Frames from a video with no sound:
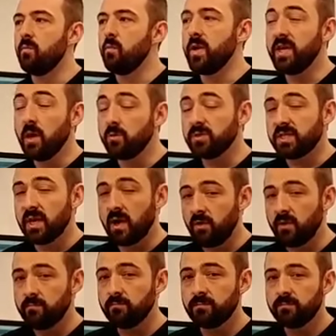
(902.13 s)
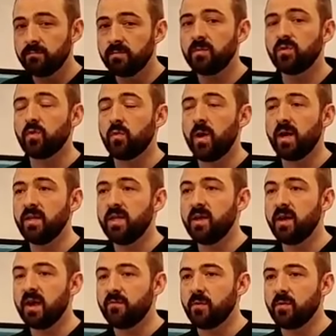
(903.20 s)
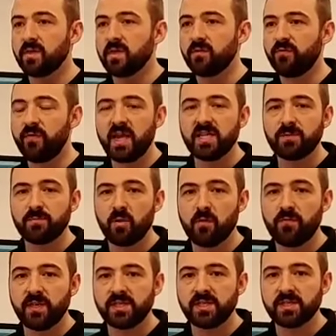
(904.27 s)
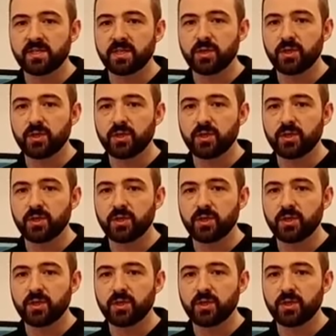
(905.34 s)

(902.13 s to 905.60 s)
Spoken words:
We don't sell them directly. I've heard that Phase Perfect is